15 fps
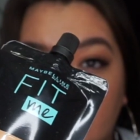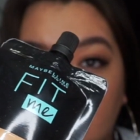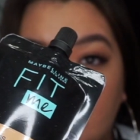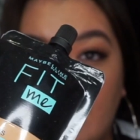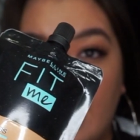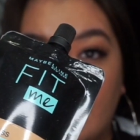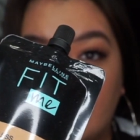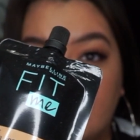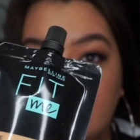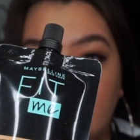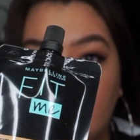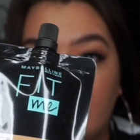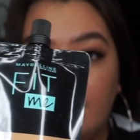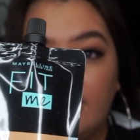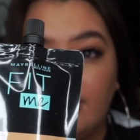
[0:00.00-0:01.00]
their
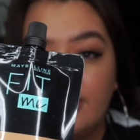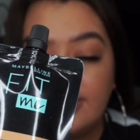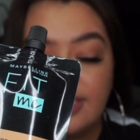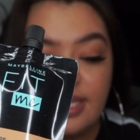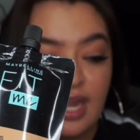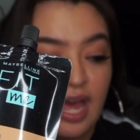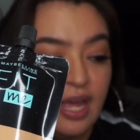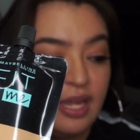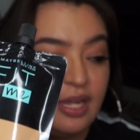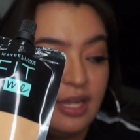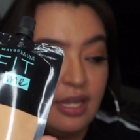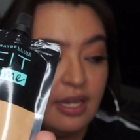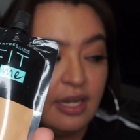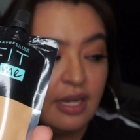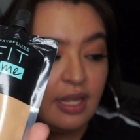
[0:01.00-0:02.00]
packaging. It's not
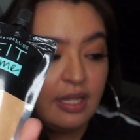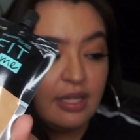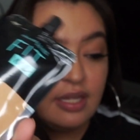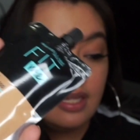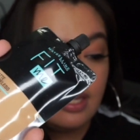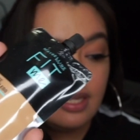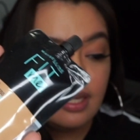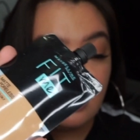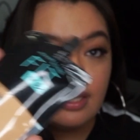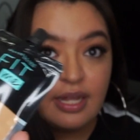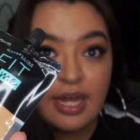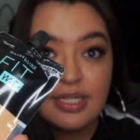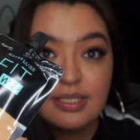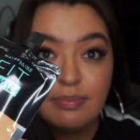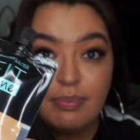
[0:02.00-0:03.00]
in the
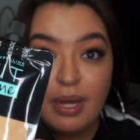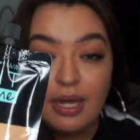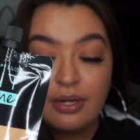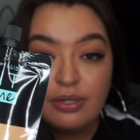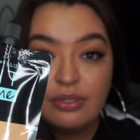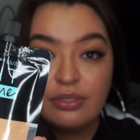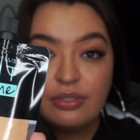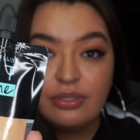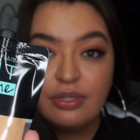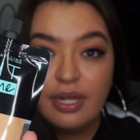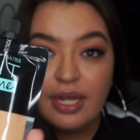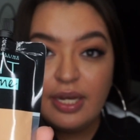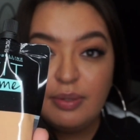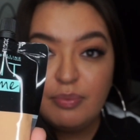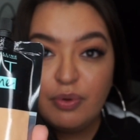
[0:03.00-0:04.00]
glass bottle
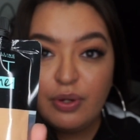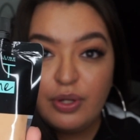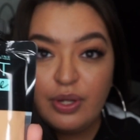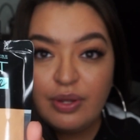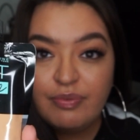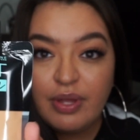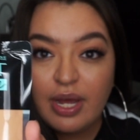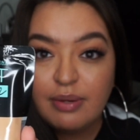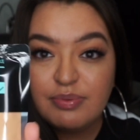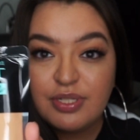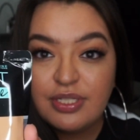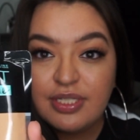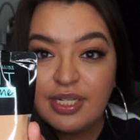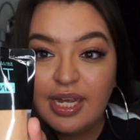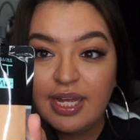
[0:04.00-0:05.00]
anymore. You have the
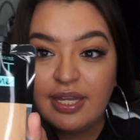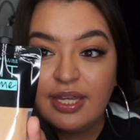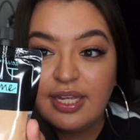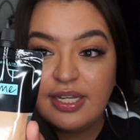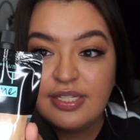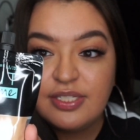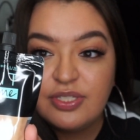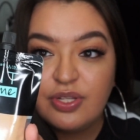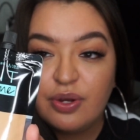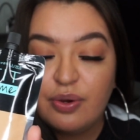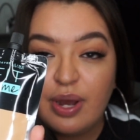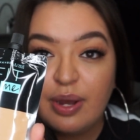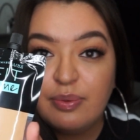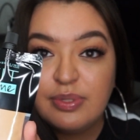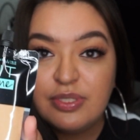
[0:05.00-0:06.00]
option to get this. So
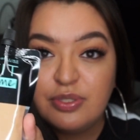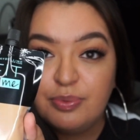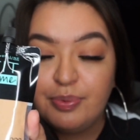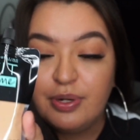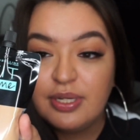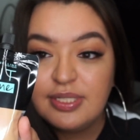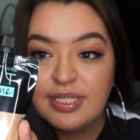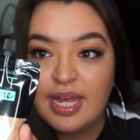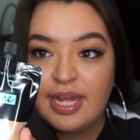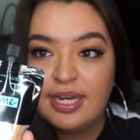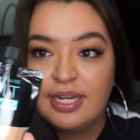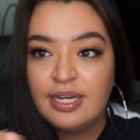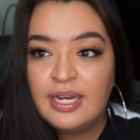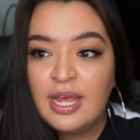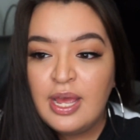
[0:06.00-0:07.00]
I was super
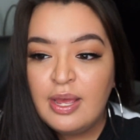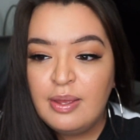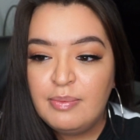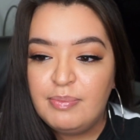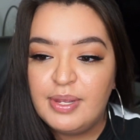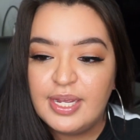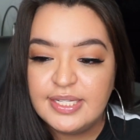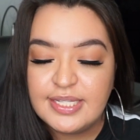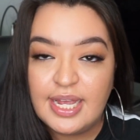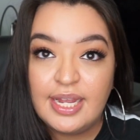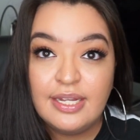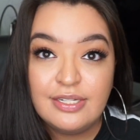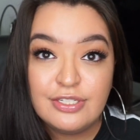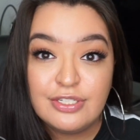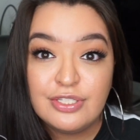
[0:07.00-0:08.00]
excited because I
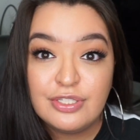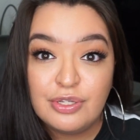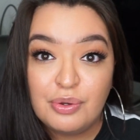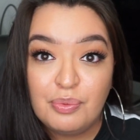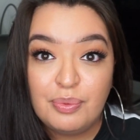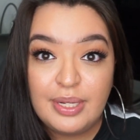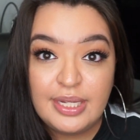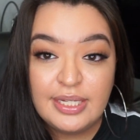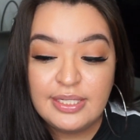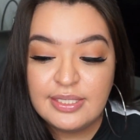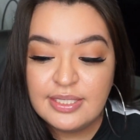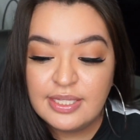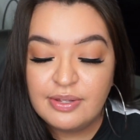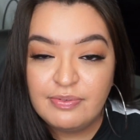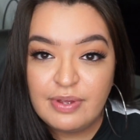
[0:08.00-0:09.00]
can just
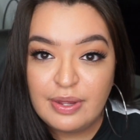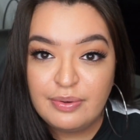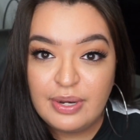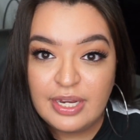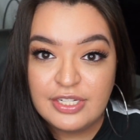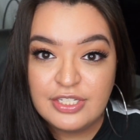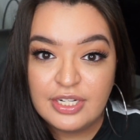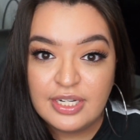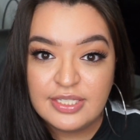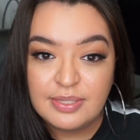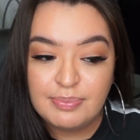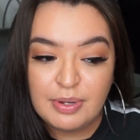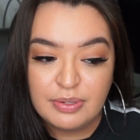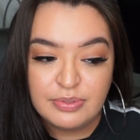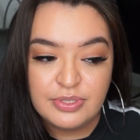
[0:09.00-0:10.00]
squeeze the foundation as
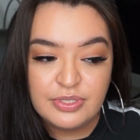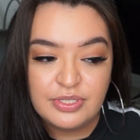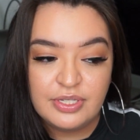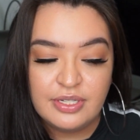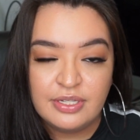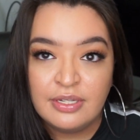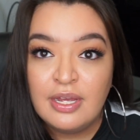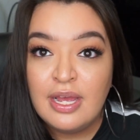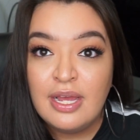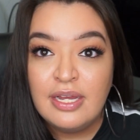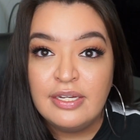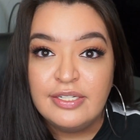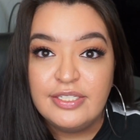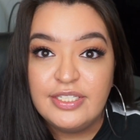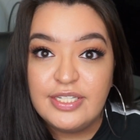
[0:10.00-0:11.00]
opposed to
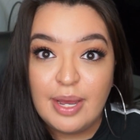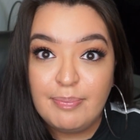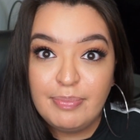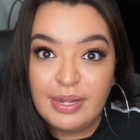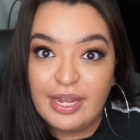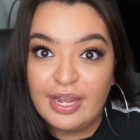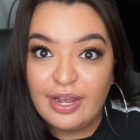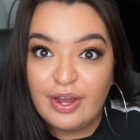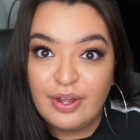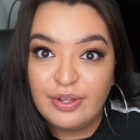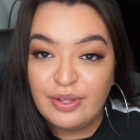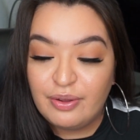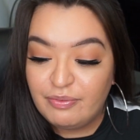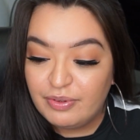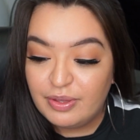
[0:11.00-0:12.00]
dumping it
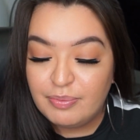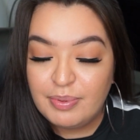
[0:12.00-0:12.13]
all over the